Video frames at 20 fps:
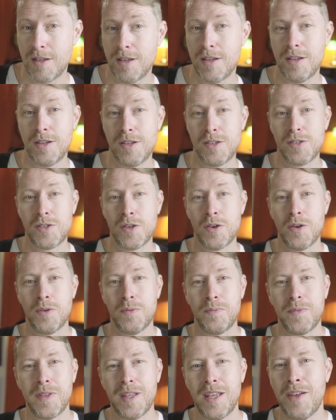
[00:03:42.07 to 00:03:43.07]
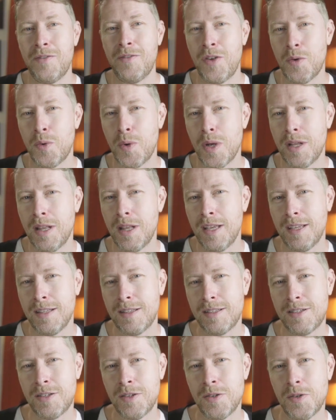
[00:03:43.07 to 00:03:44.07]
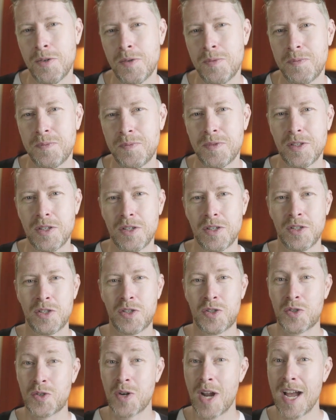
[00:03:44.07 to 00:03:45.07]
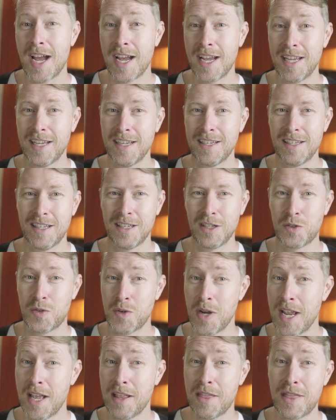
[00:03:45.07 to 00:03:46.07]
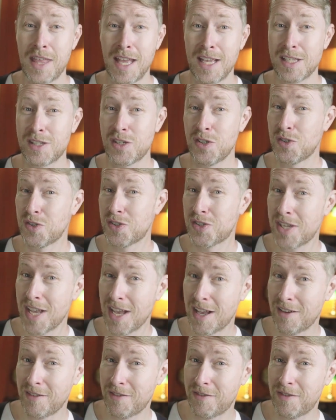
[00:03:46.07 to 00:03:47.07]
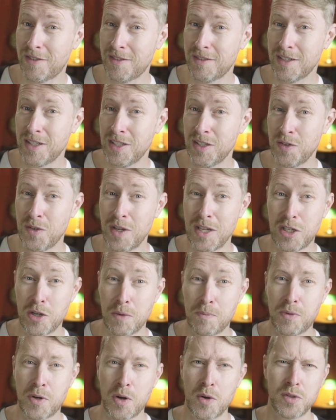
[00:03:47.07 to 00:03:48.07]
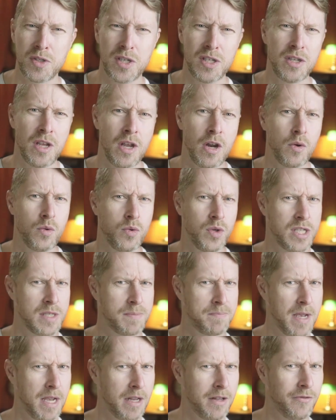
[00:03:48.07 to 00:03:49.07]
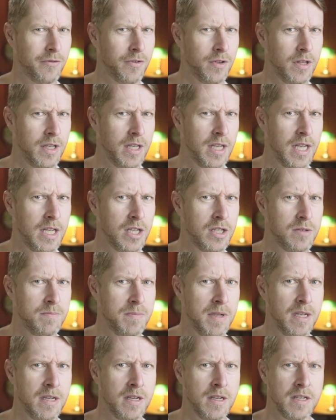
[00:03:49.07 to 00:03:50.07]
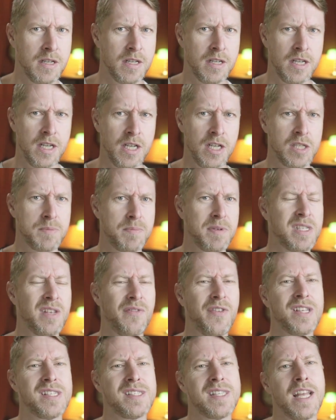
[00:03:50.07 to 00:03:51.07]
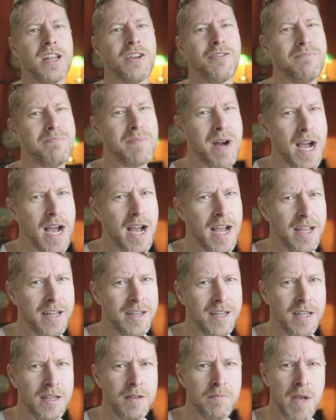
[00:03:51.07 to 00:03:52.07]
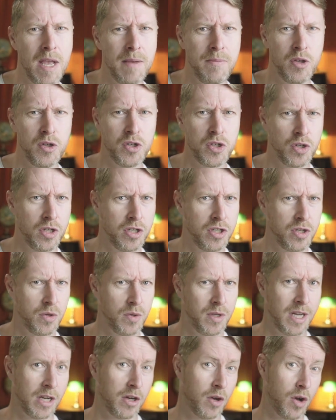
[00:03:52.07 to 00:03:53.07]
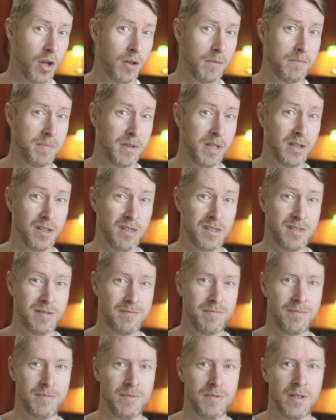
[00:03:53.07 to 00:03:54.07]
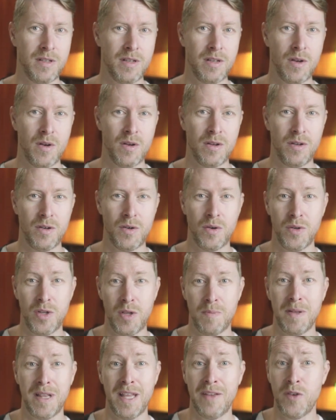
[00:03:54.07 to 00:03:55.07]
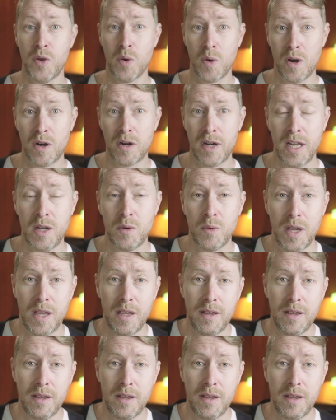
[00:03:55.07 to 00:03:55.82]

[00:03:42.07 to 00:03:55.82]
So if you're willing to try and create things yourself, you need to approach it respectfully and to be in a specific state of mind, and maybe you shouldn't do it at all because who do you believe you are anyway?